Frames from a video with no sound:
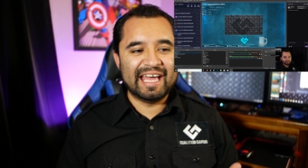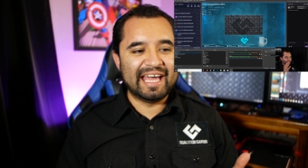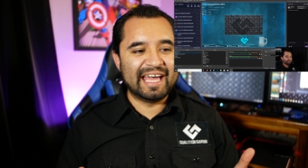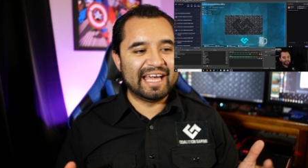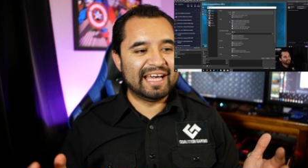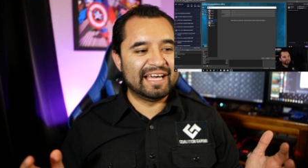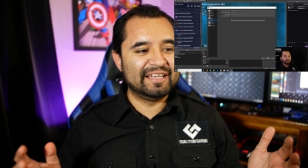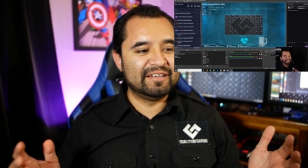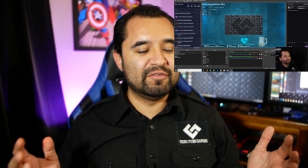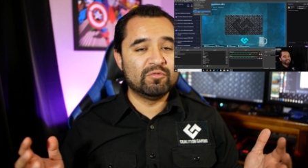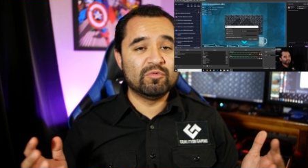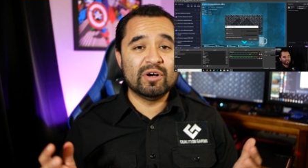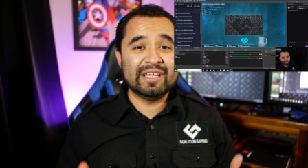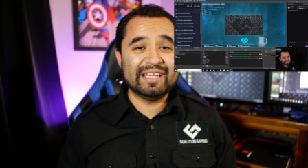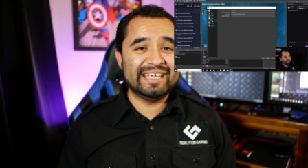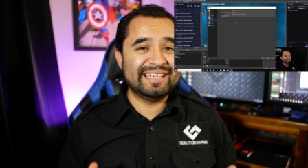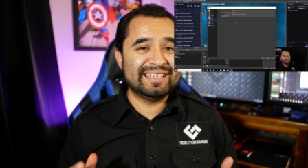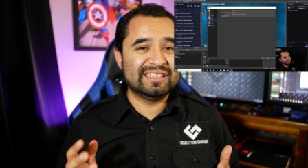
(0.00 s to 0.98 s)
And
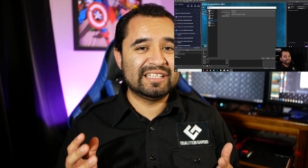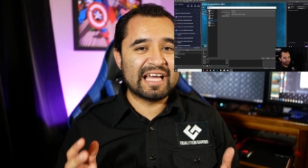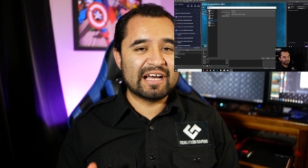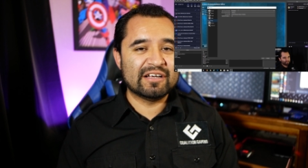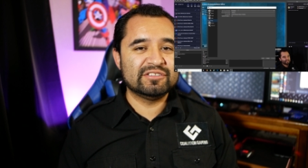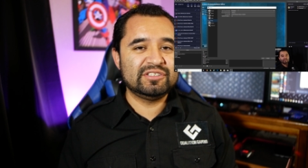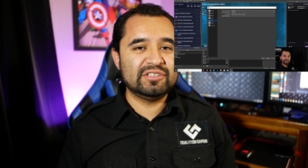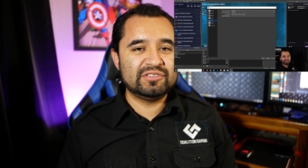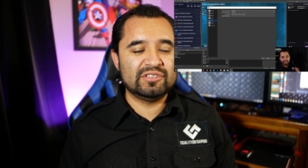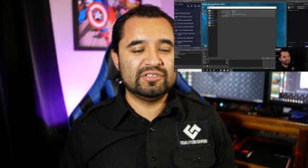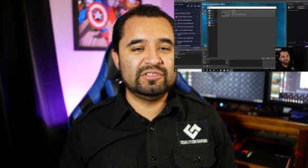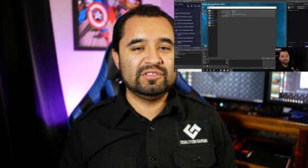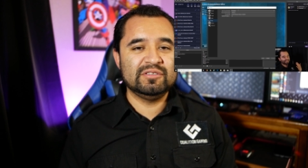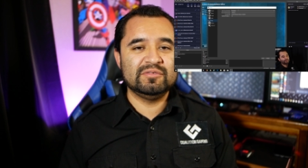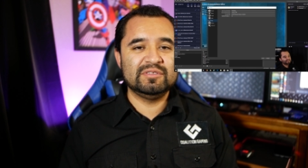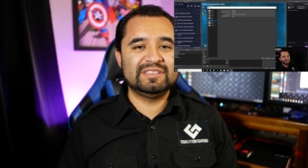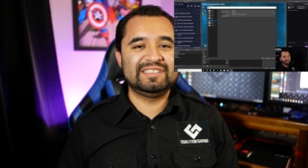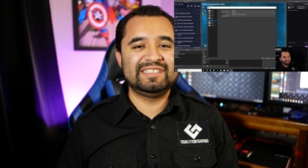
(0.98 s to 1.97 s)
what it allows you to
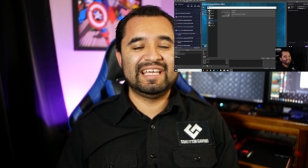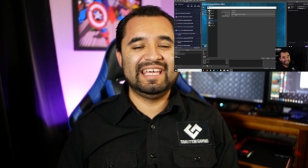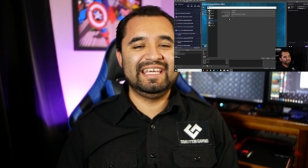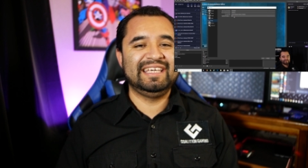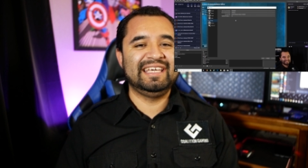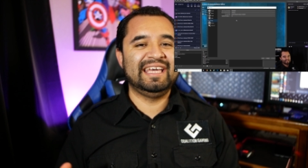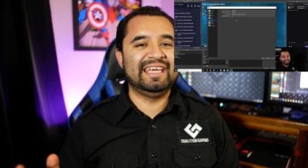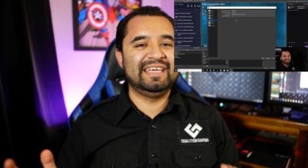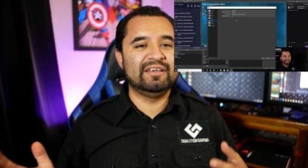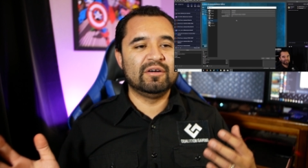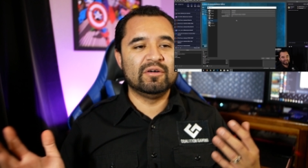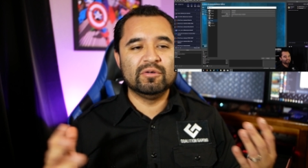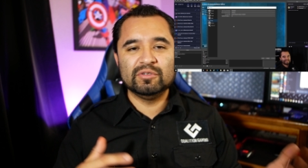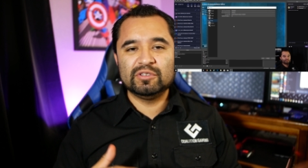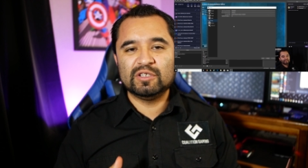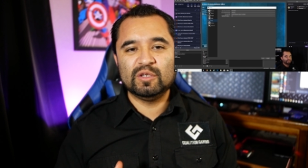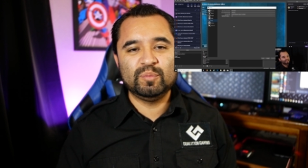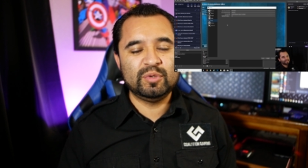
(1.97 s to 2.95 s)
do is take an
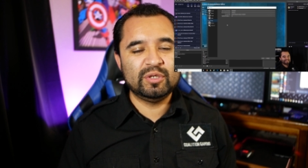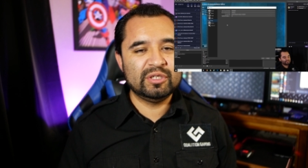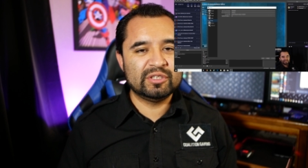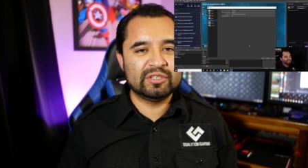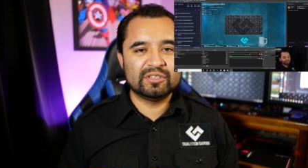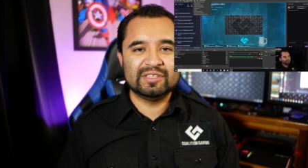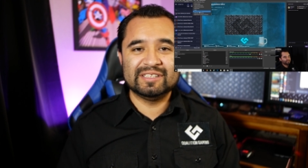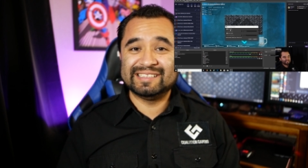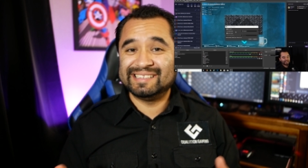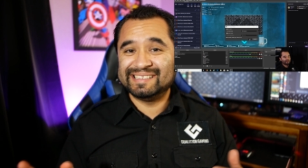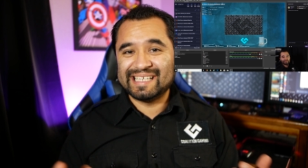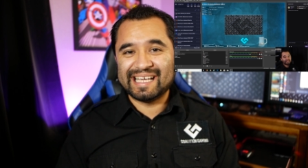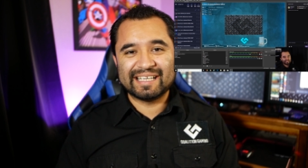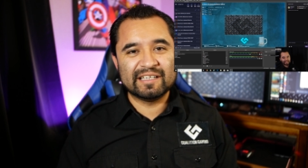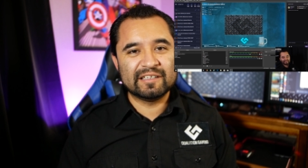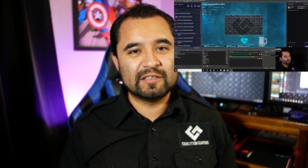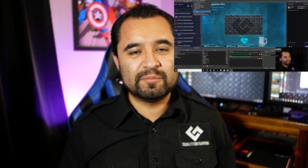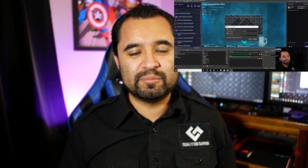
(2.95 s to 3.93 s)
old computer, a
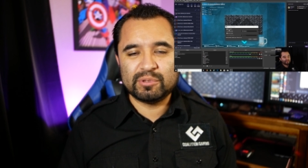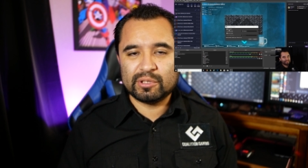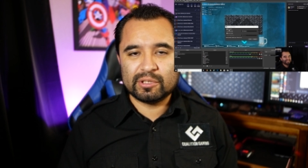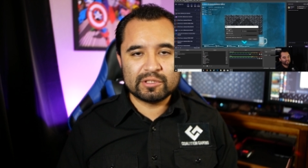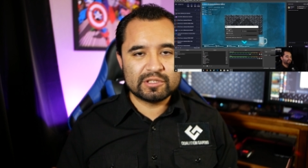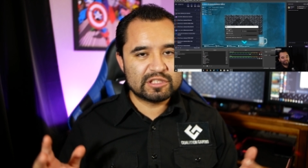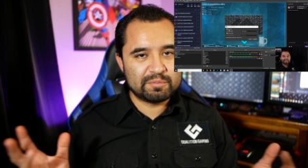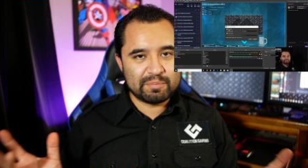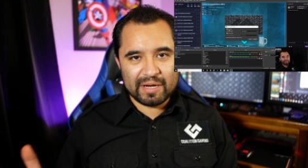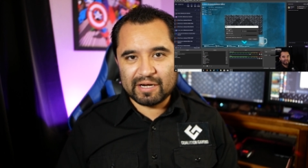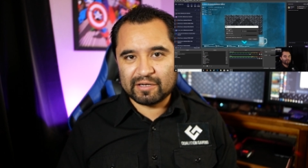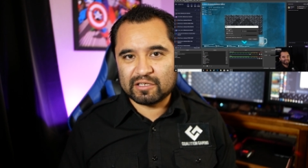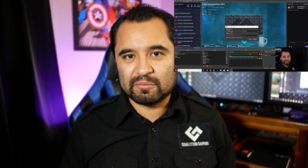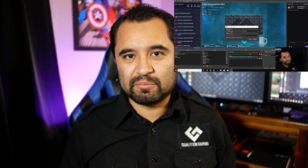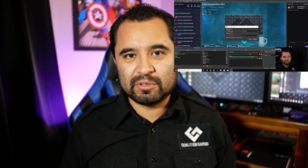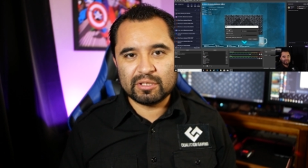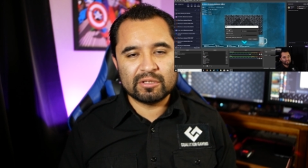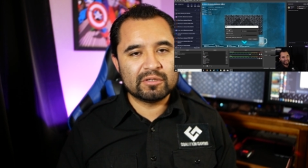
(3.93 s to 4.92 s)
second computer, spare
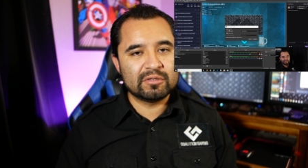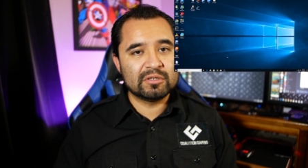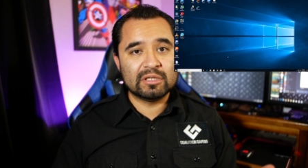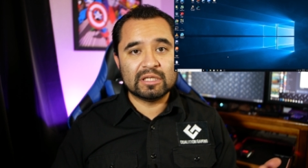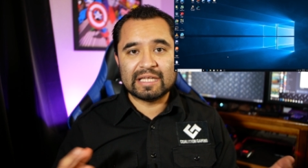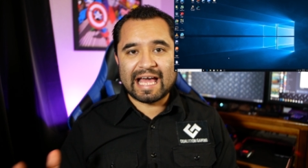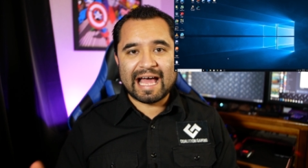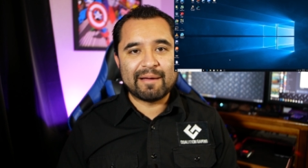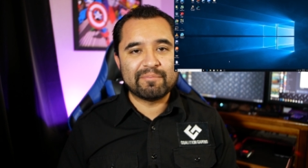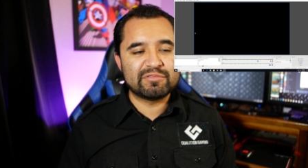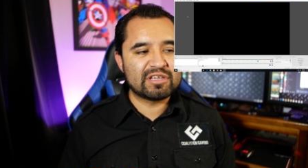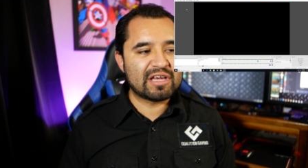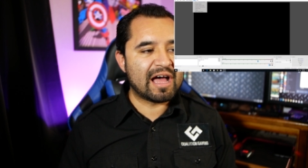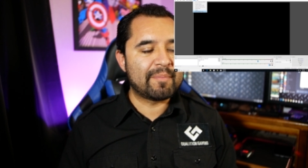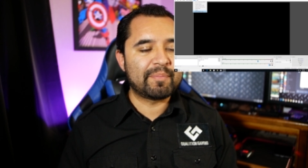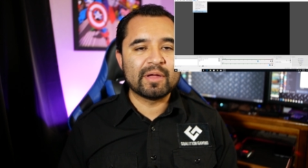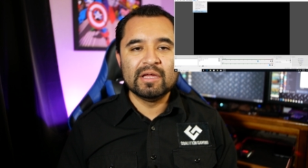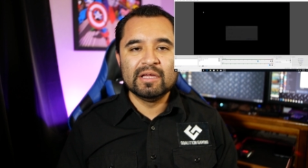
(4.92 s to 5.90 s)
computer,
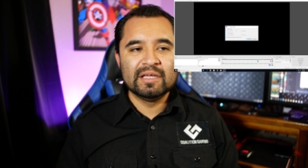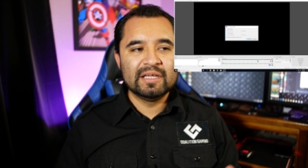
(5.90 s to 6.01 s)
laptop,